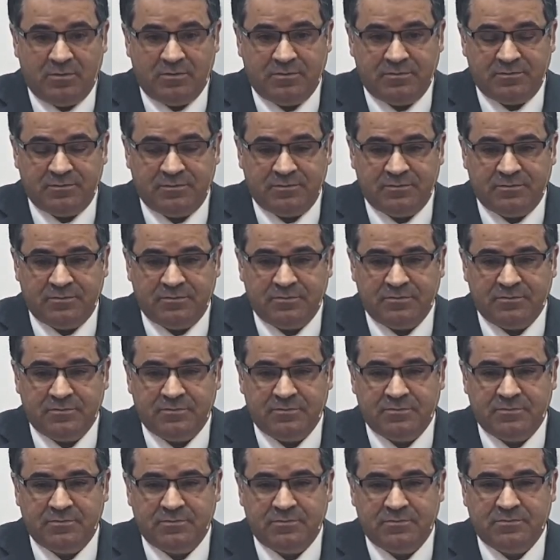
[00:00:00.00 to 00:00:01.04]
Living
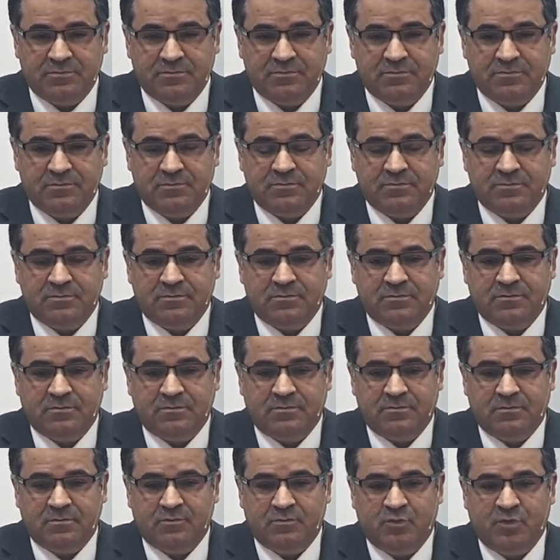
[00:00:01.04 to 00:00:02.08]
in truth is
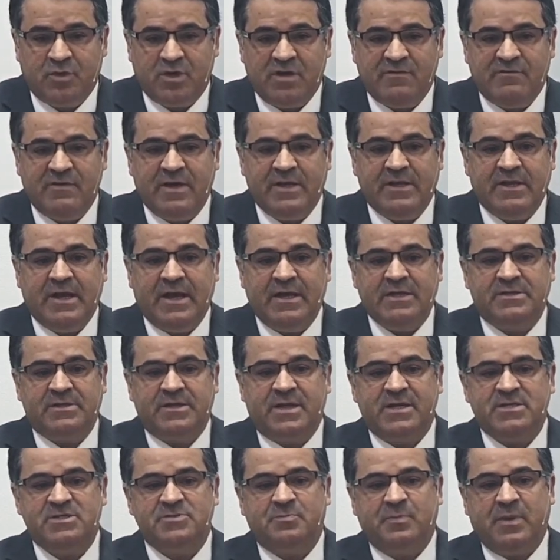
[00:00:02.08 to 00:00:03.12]
much better,
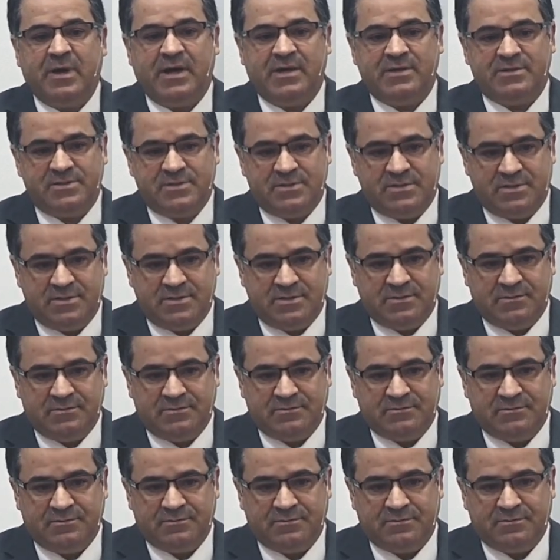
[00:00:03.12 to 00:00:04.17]
because
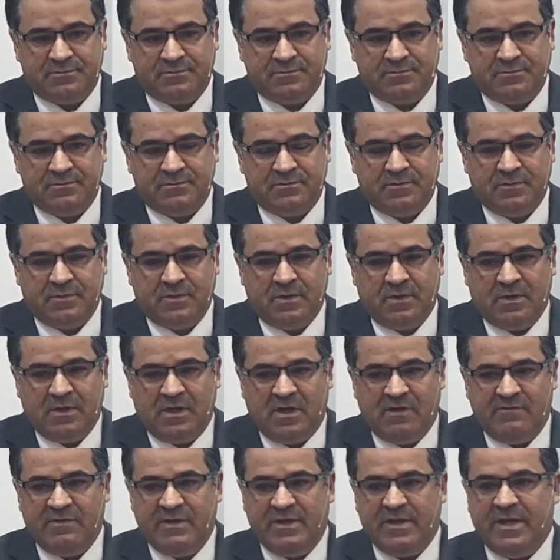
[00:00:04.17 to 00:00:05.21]
truth
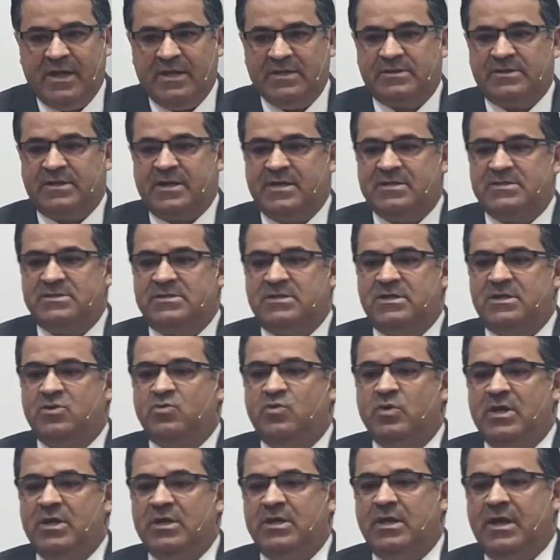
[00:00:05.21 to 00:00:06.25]
brings
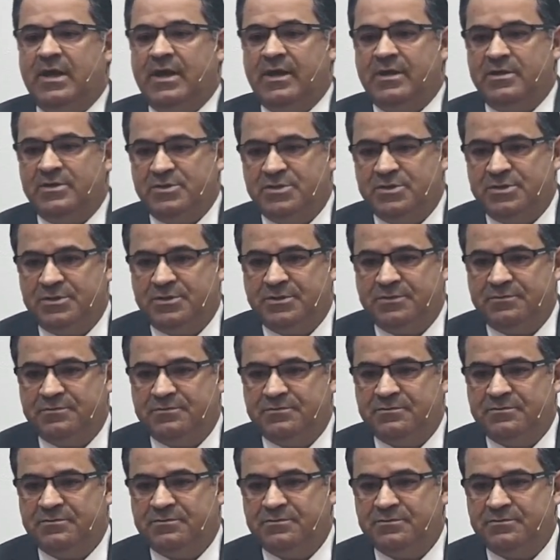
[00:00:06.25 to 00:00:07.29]
peace,
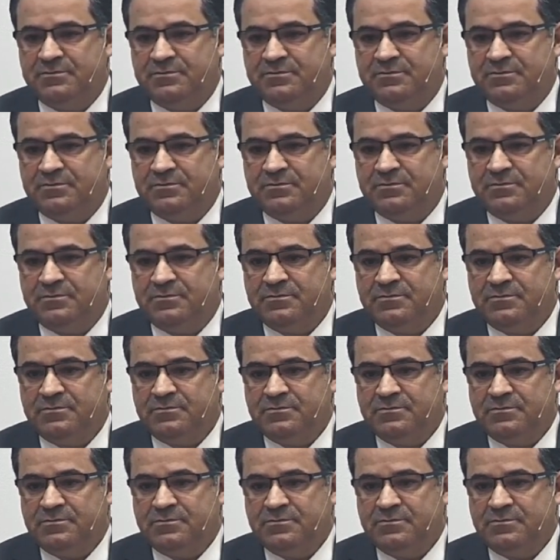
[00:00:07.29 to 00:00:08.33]
truth brings
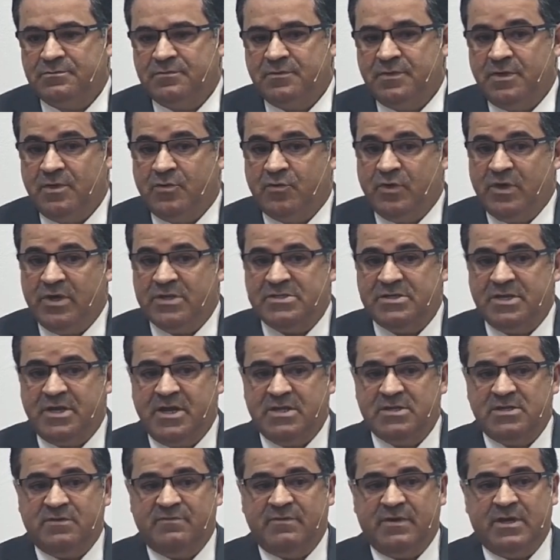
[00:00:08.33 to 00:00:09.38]
tranquility.
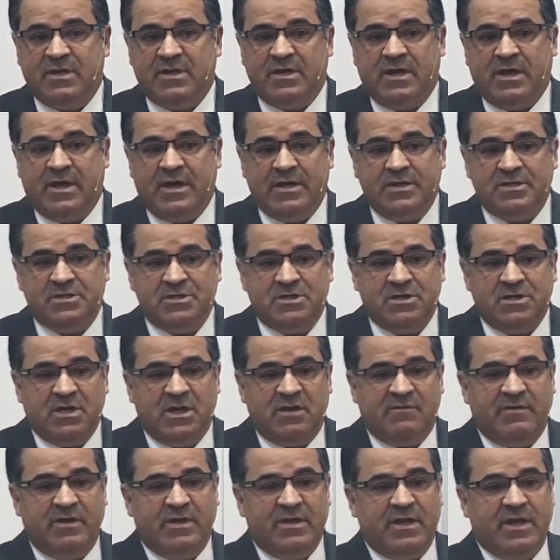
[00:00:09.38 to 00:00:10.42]
And you
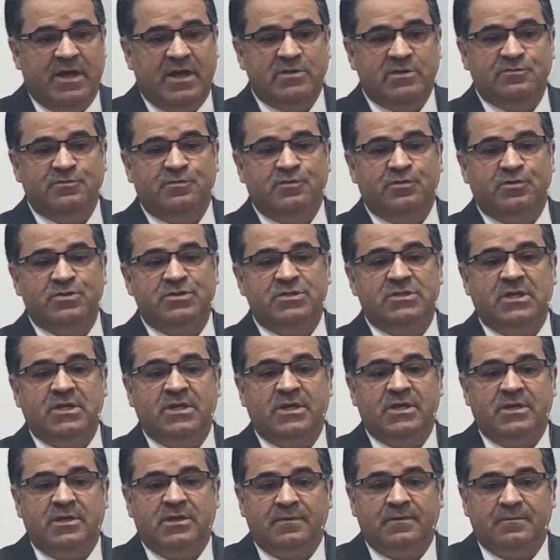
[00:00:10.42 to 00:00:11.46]
shall know the truth,
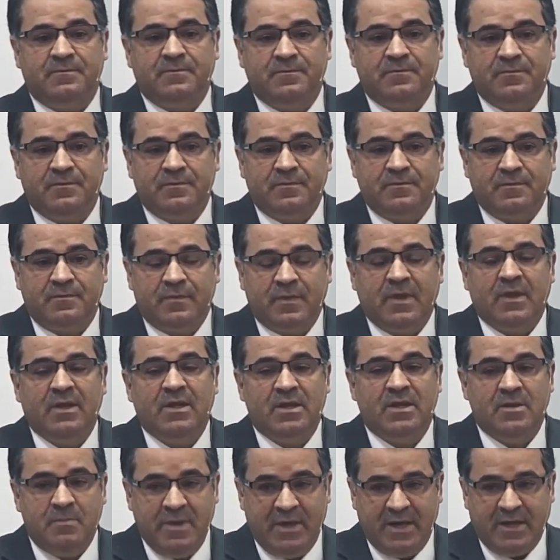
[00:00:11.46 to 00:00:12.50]
and the truth
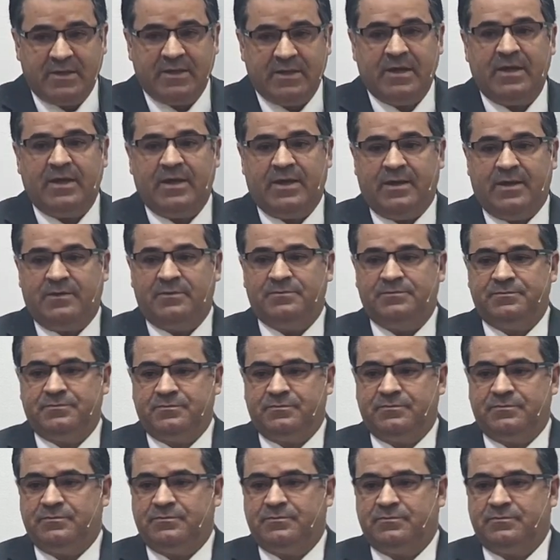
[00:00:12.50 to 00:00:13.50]
shall set you free.